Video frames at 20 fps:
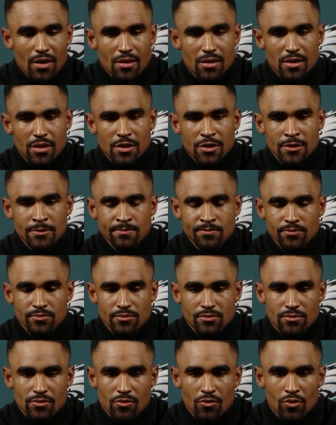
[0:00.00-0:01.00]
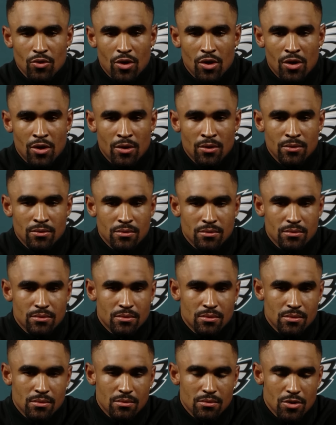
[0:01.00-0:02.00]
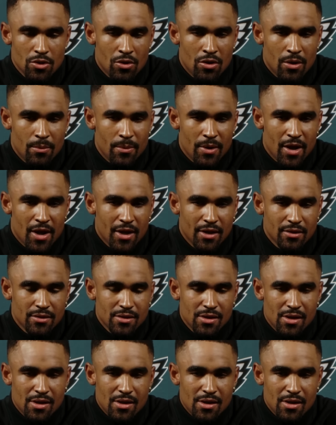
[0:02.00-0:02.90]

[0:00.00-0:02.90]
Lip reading: Well, no, I'm not.